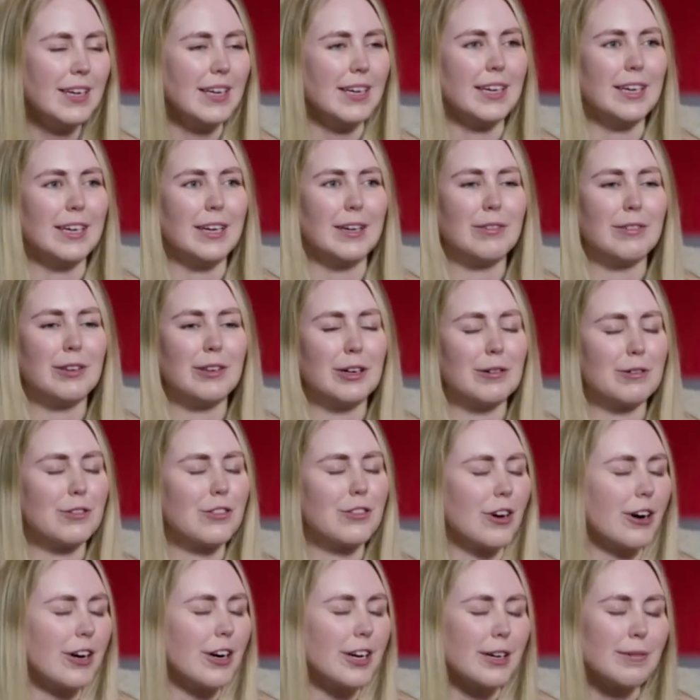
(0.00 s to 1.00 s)
You know,
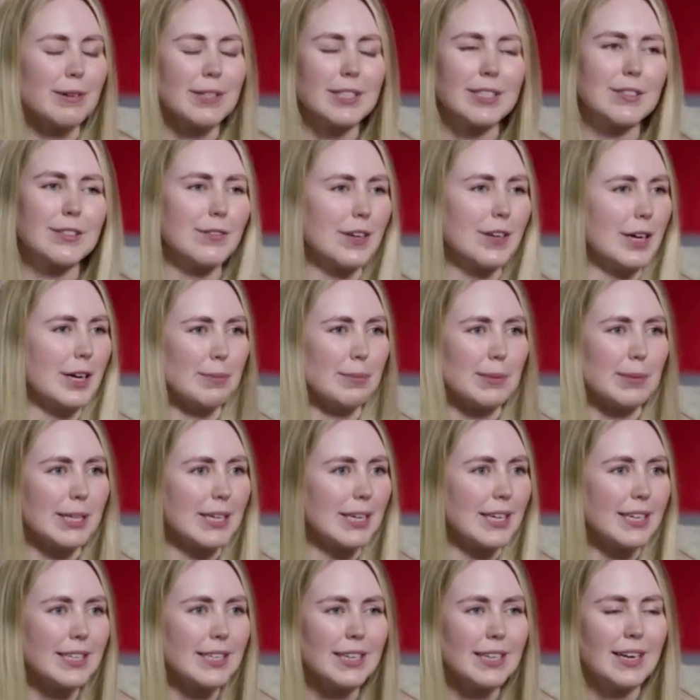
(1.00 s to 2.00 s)
starting with his
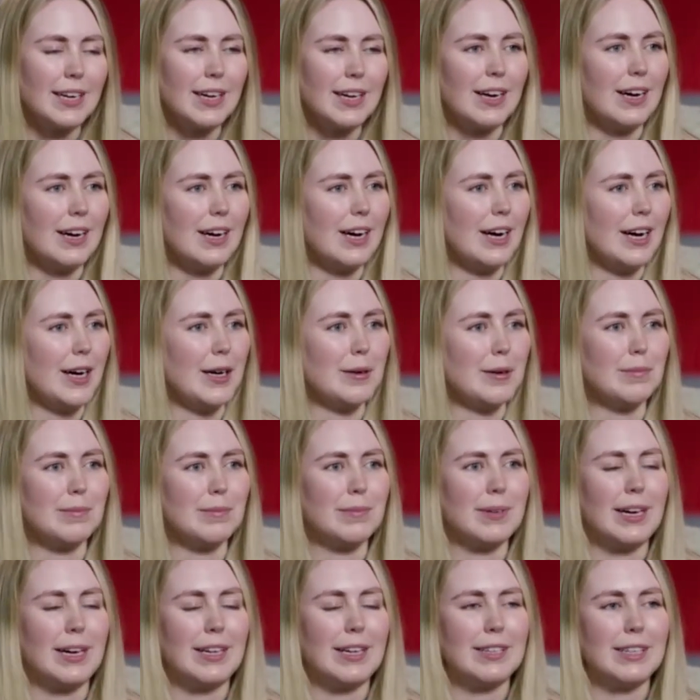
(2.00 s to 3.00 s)
family, and
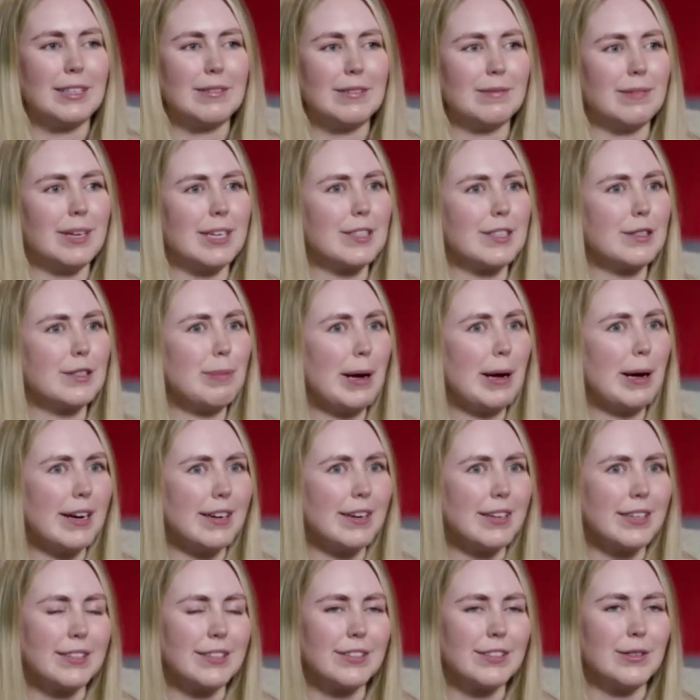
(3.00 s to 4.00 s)
then
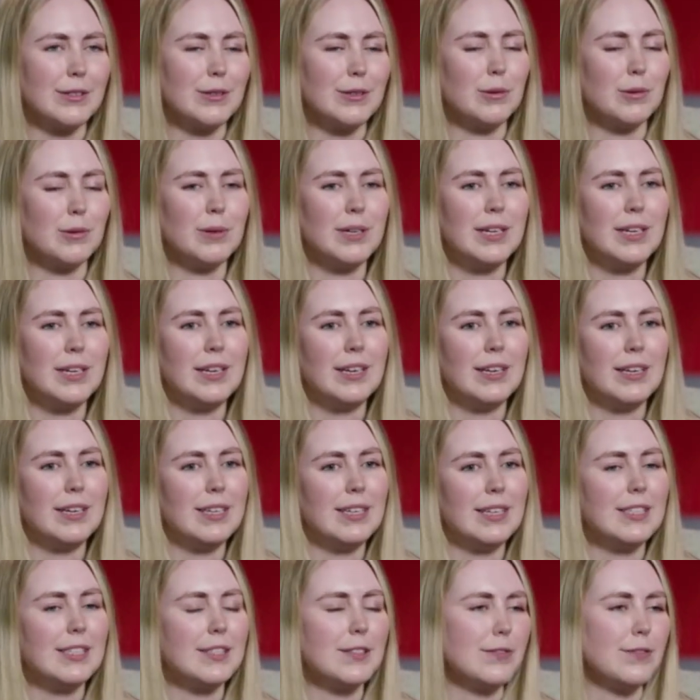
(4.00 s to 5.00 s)
expanding to
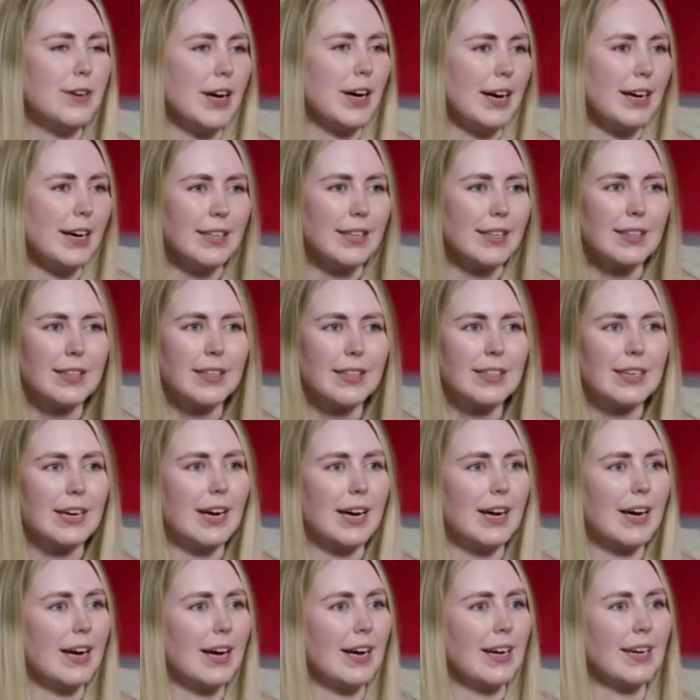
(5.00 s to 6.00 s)
his faith
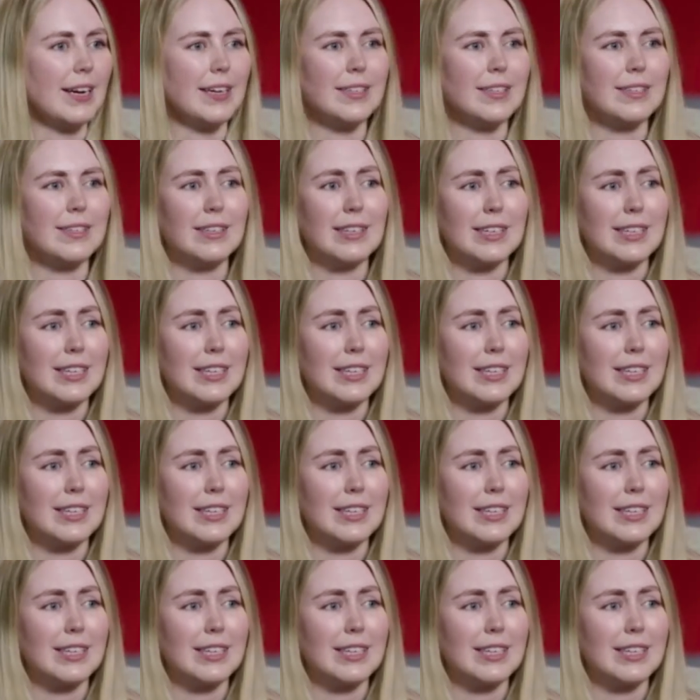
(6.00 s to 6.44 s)
and